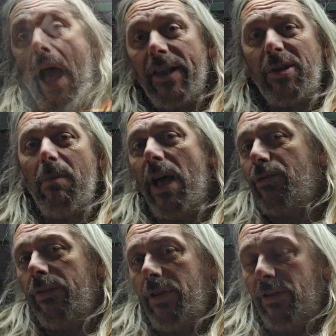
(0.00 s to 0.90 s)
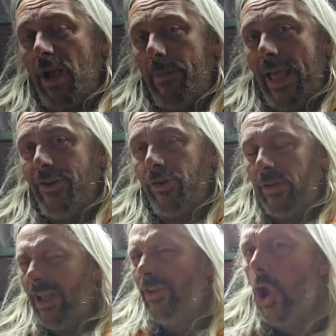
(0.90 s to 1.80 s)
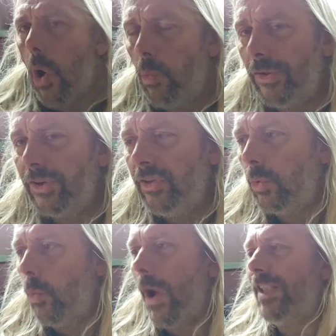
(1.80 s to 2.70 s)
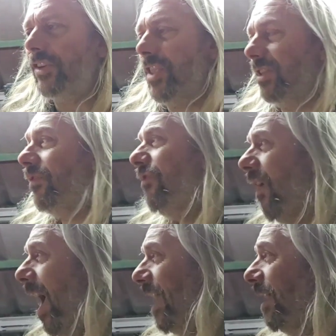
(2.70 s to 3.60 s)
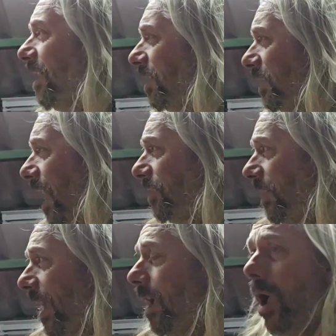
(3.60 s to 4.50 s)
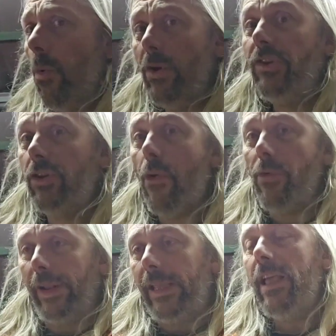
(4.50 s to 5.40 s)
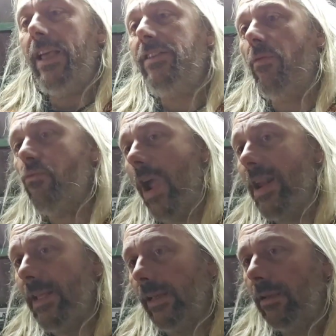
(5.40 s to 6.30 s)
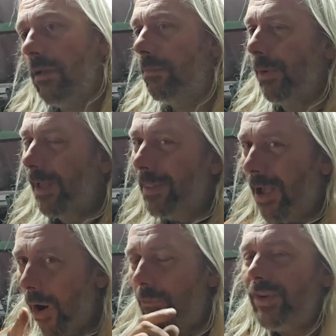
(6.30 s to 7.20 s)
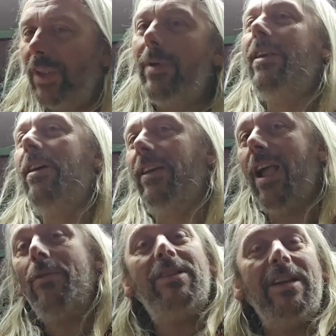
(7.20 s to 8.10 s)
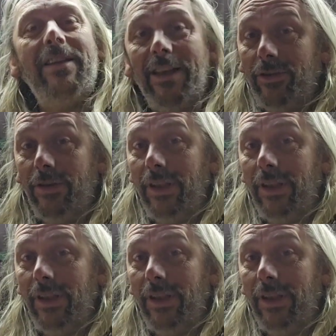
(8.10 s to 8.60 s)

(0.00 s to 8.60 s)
As a matter of determination and not wanting to waste this fine Saturday, which currently isn't raining, but obviously we can't guarantee that's going to